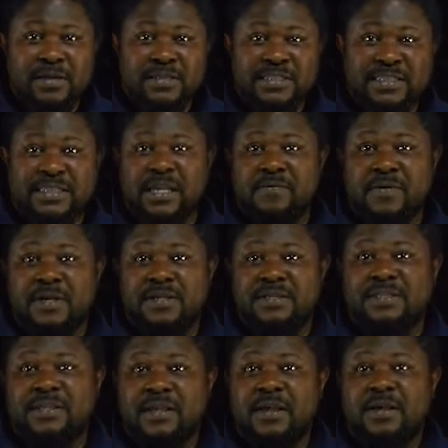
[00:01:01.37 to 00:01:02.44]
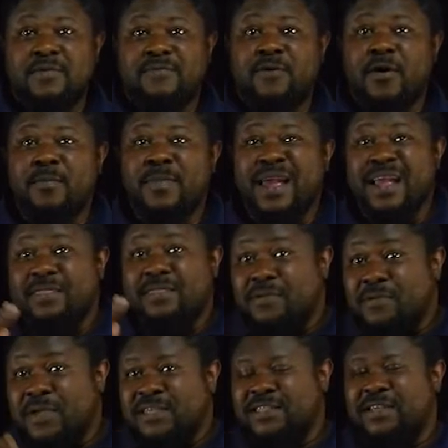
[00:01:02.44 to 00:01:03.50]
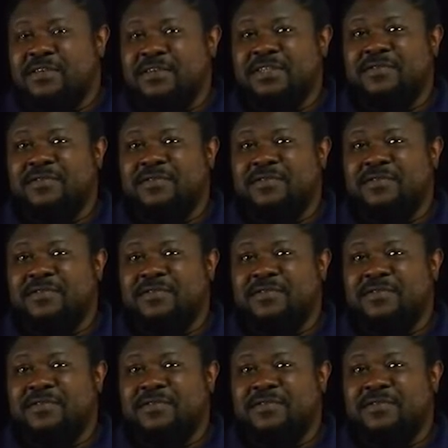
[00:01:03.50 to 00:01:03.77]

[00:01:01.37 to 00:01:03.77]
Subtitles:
series from a three series